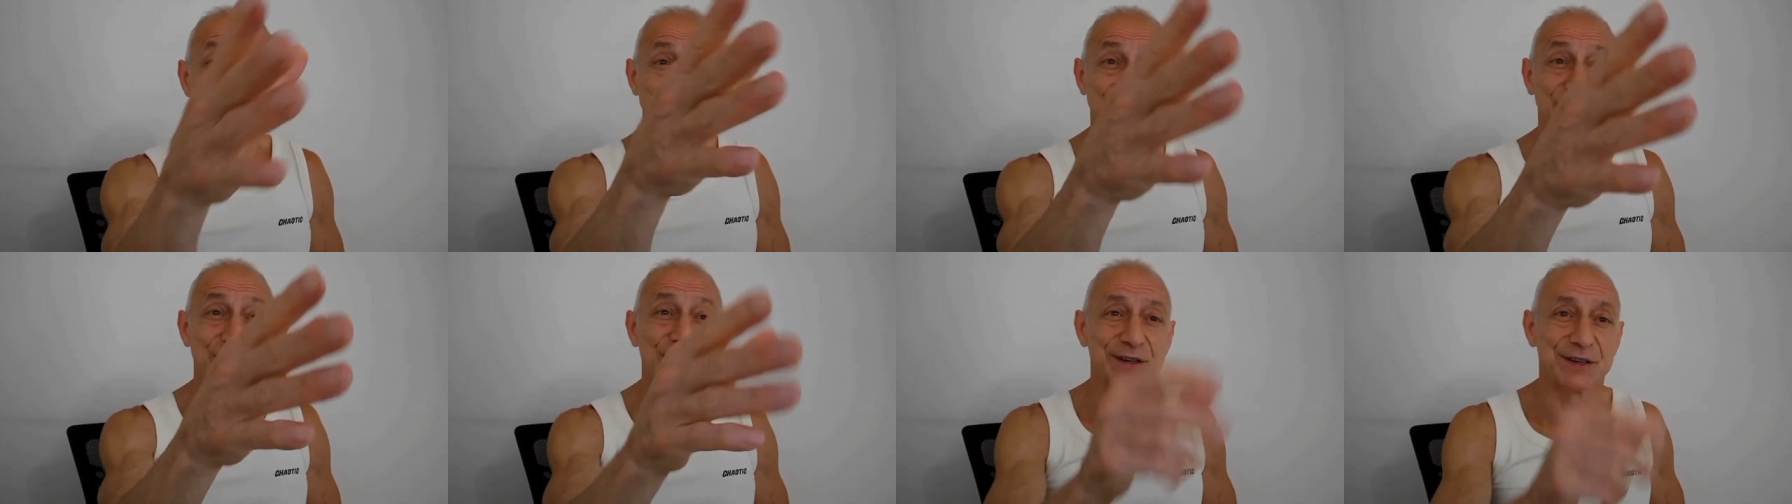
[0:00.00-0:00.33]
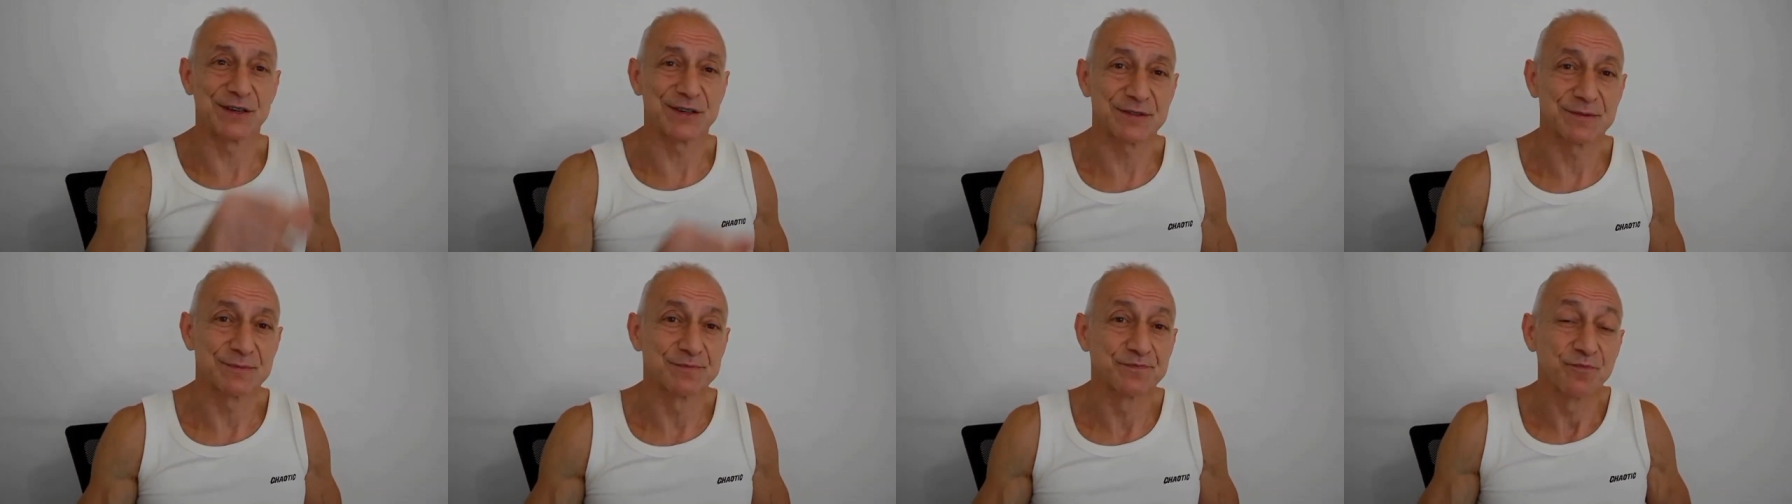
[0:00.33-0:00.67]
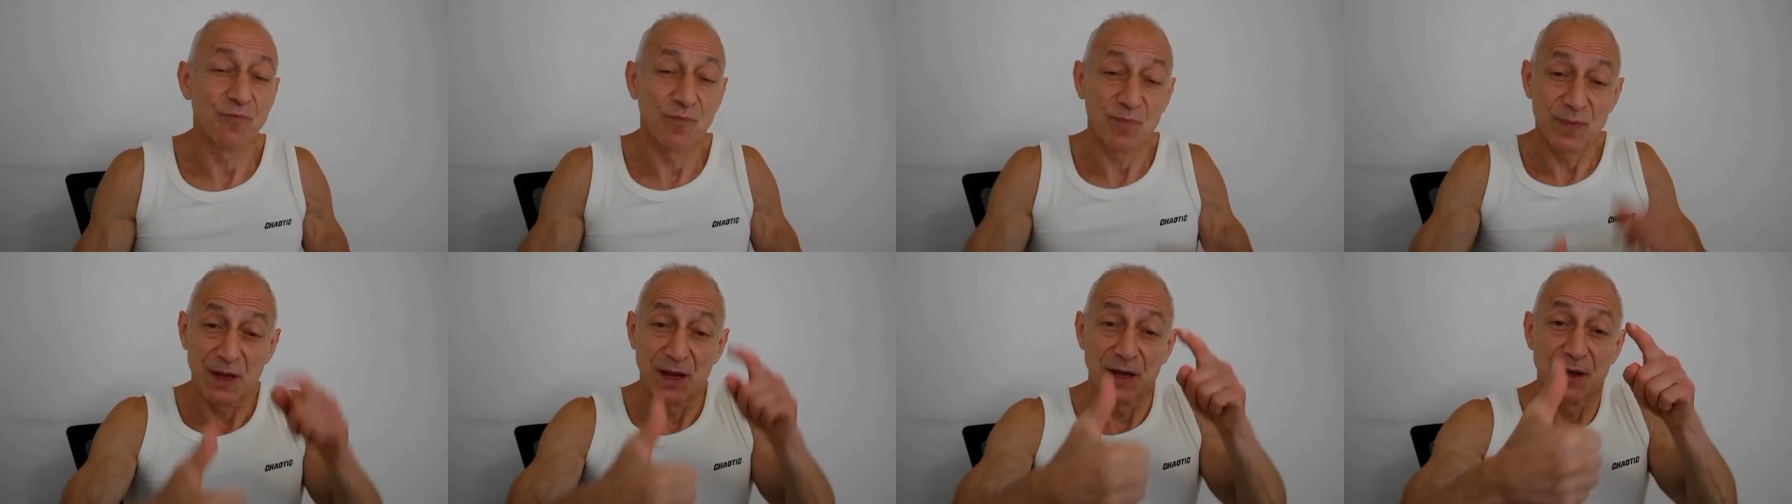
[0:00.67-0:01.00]
studies.
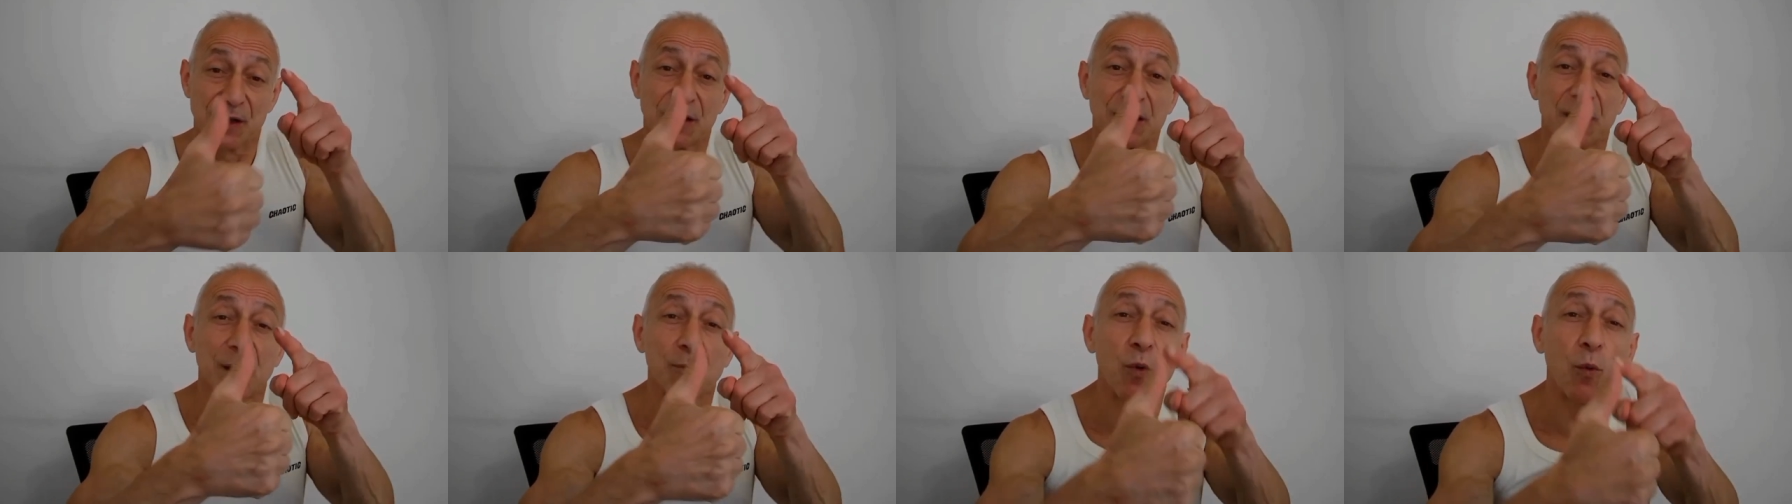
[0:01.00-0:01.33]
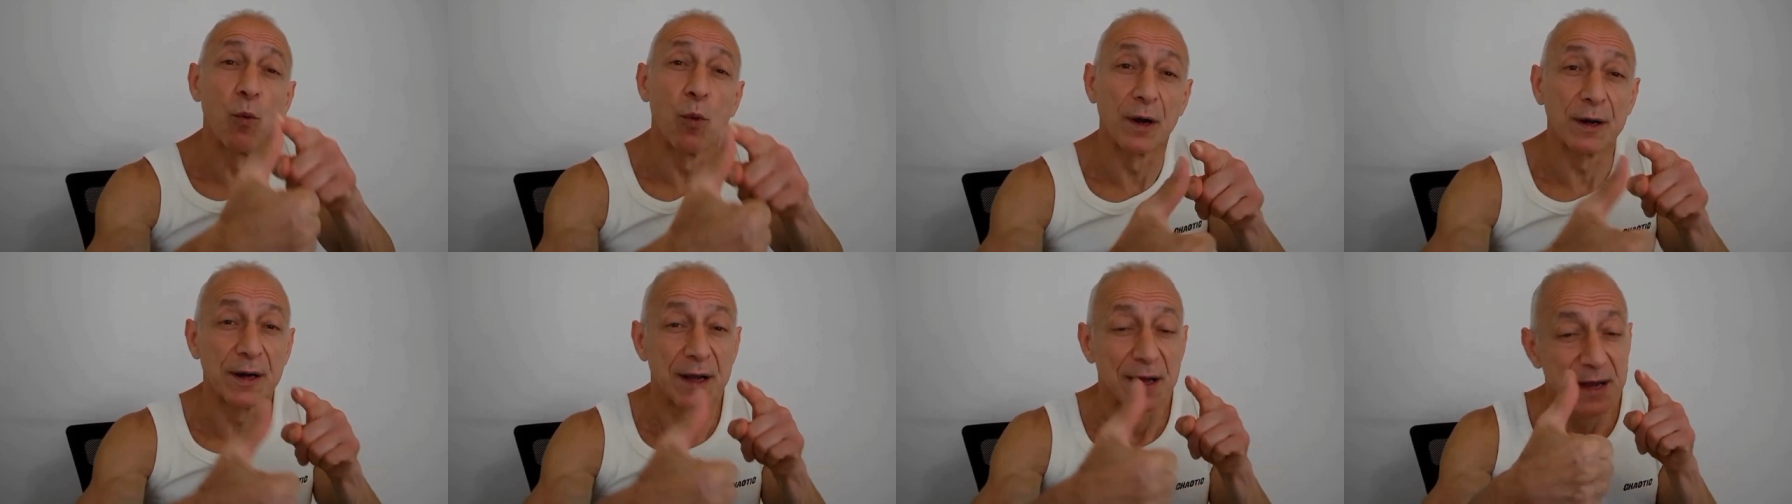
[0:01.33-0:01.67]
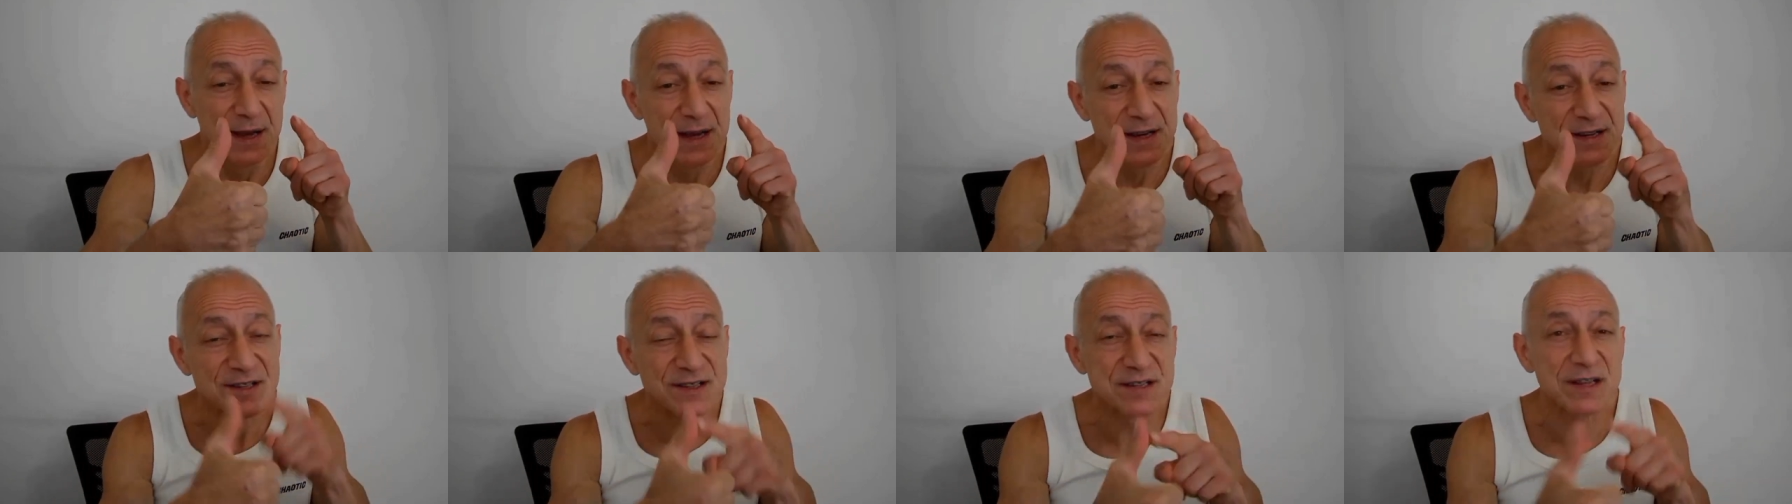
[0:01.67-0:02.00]
Number
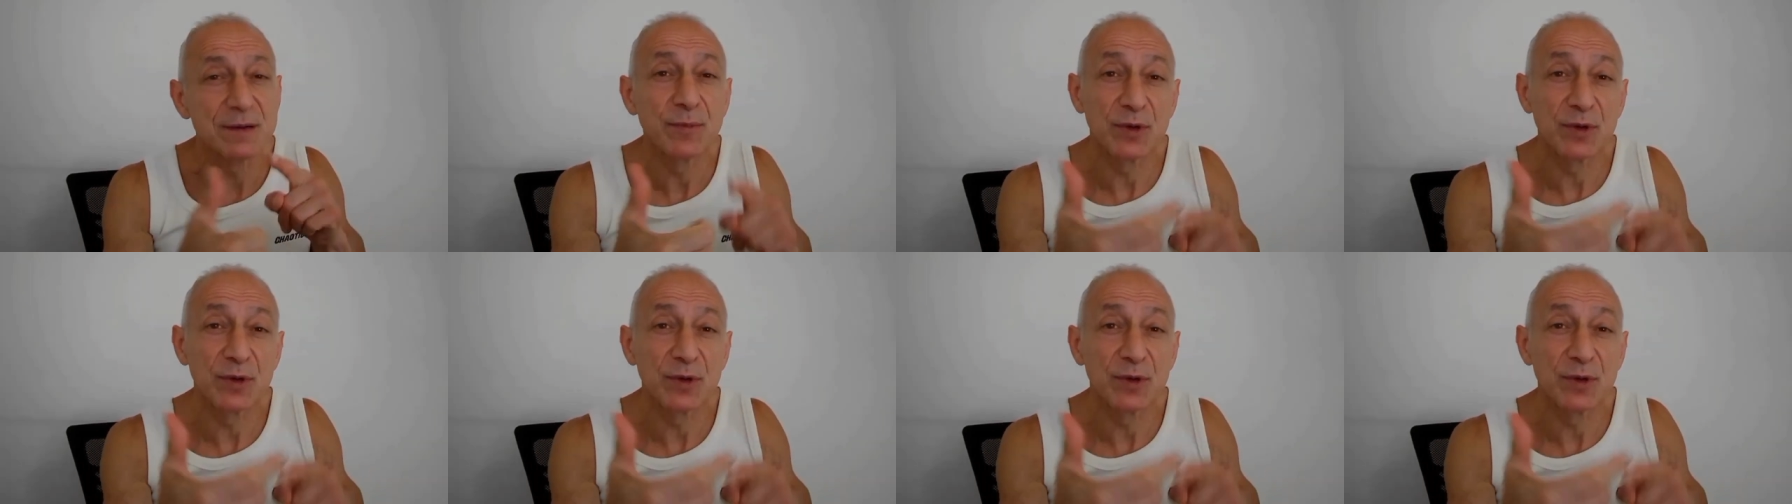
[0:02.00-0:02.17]
one, it